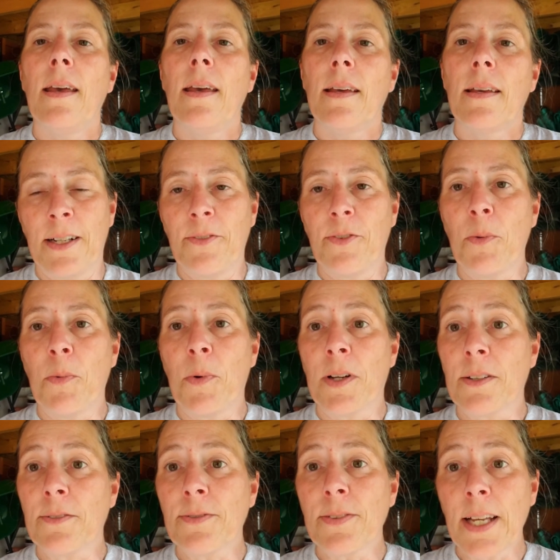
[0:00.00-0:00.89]
And if you
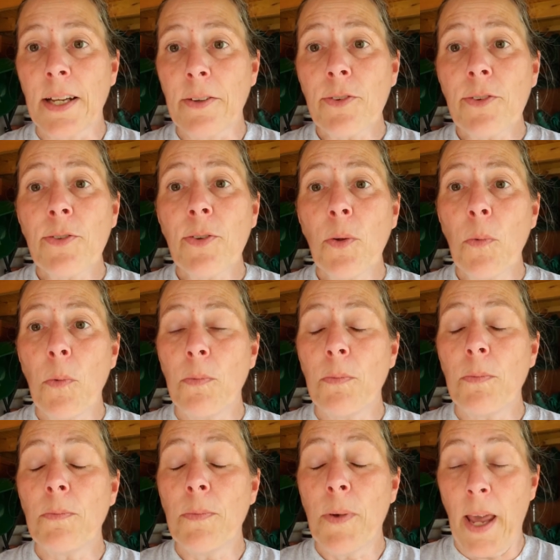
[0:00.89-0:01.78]
want a flavorful
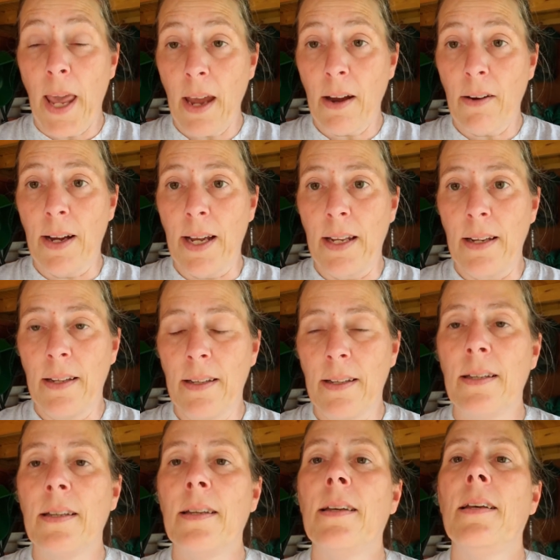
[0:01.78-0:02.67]
carrot,
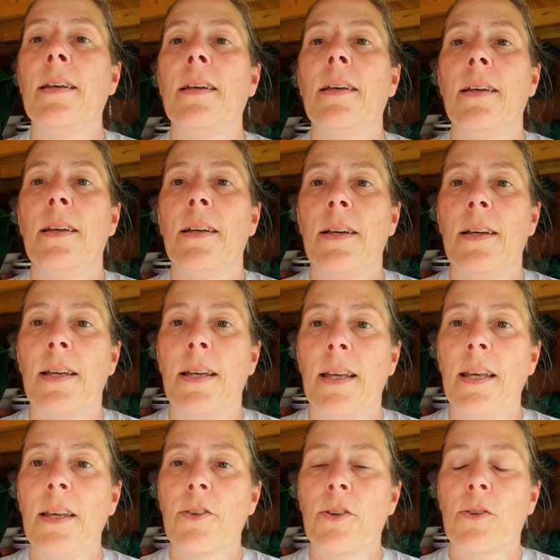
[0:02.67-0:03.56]

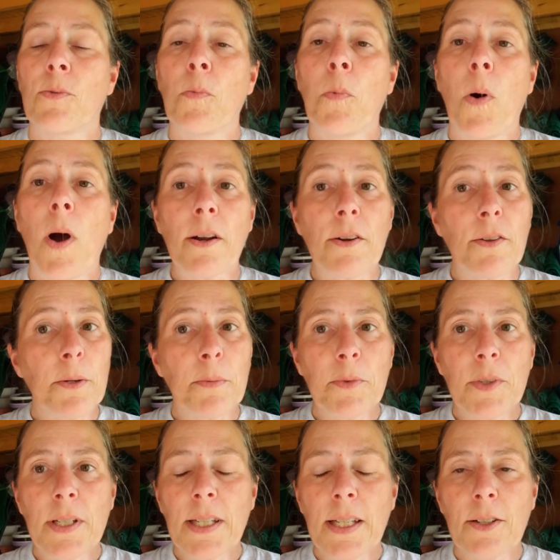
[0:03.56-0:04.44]
either water them
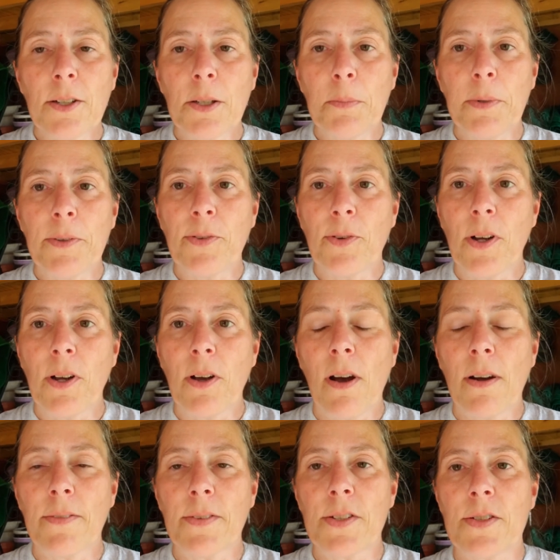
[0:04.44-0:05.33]
really good before you
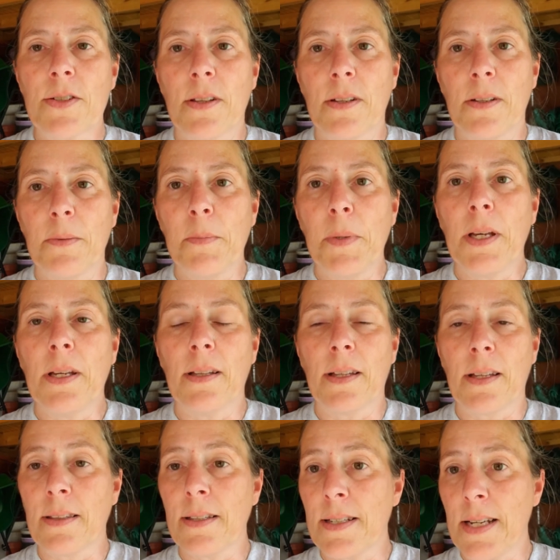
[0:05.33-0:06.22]
harvest them,
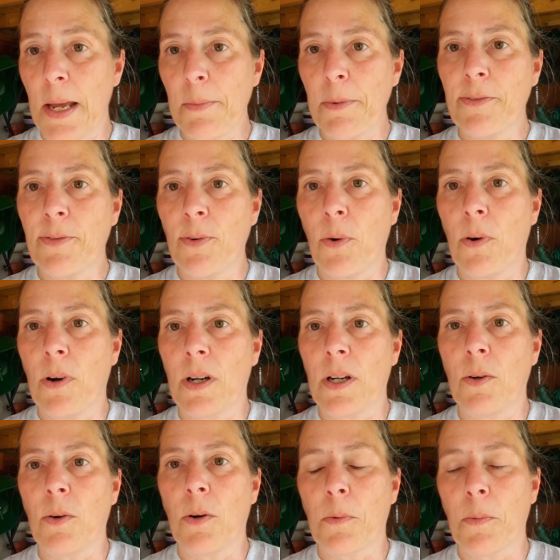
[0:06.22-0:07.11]
like the day
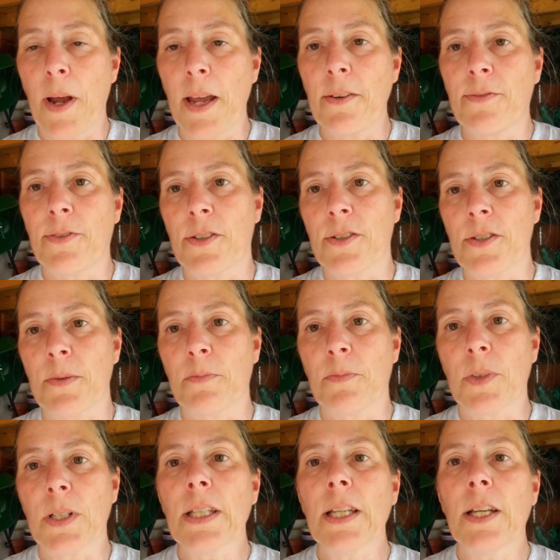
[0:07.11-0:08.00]
before, or wait for
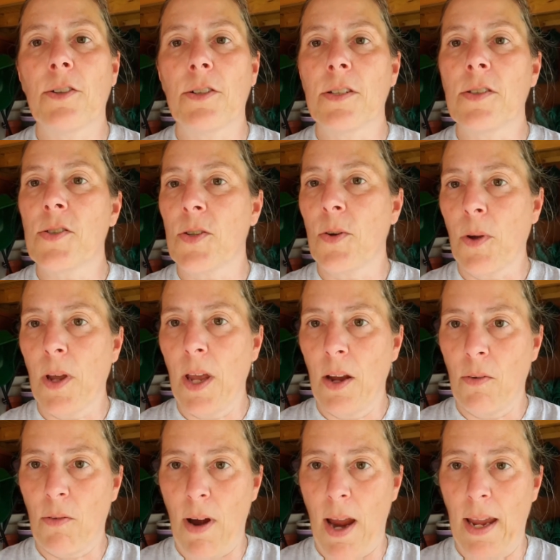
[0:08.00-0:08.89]
some really good
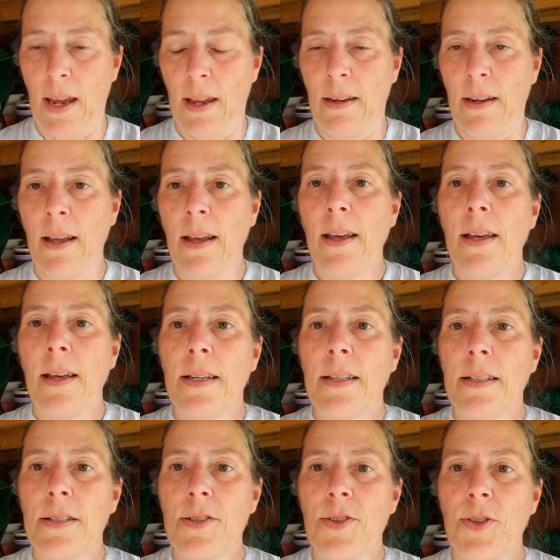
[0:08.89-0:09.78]
soaking rain
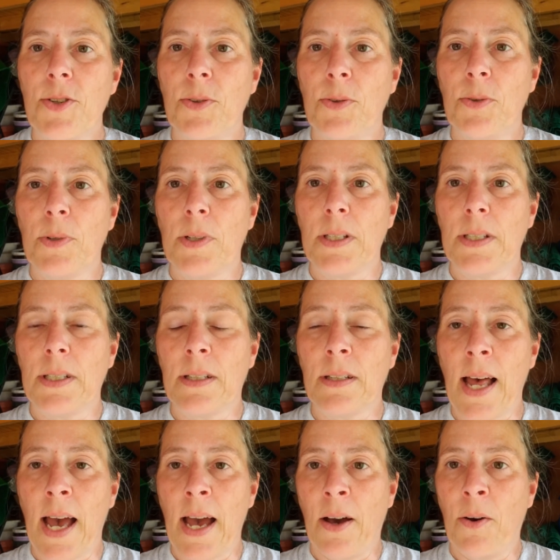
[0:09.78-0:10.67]
to
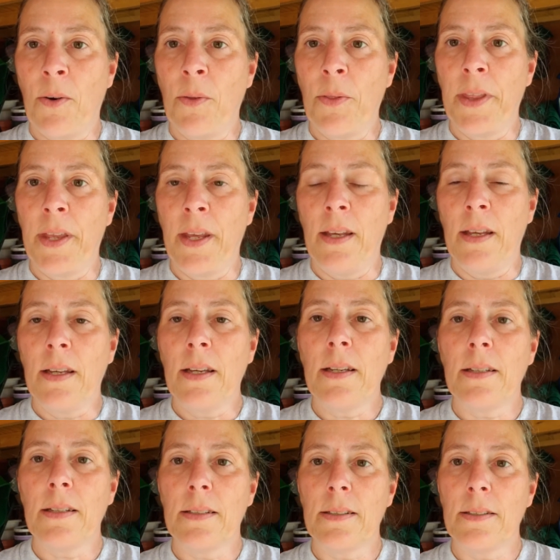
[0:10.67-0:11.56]
allow the
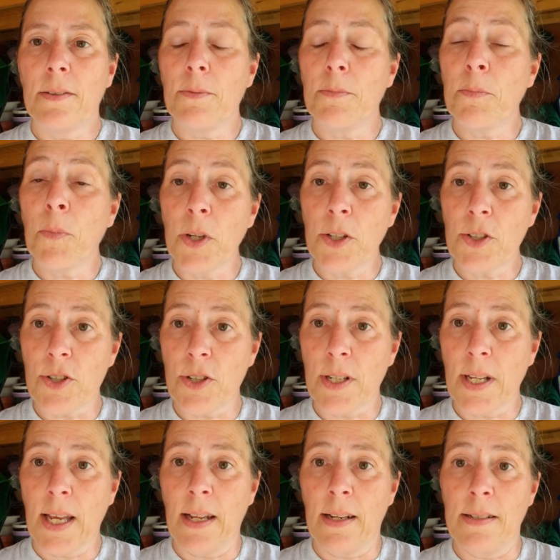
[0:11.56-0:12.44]
moisture
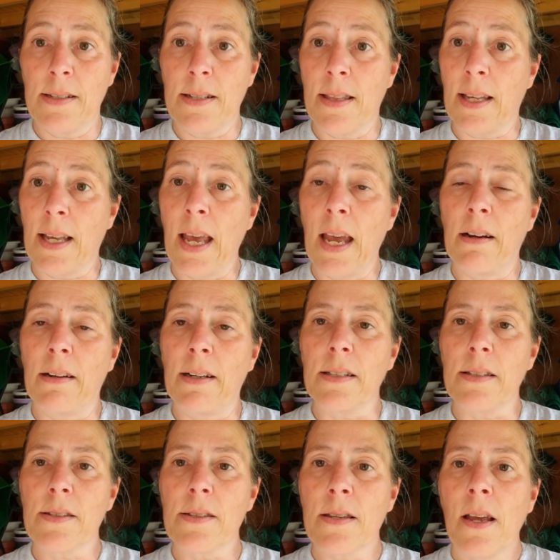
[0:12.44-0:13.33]
to get into the
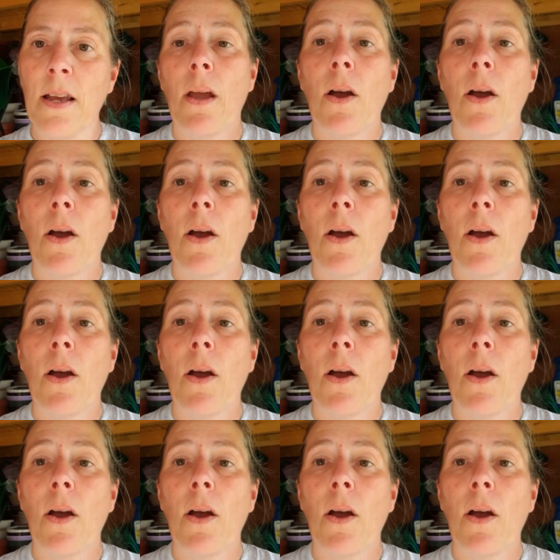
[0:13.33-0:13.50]
carrots.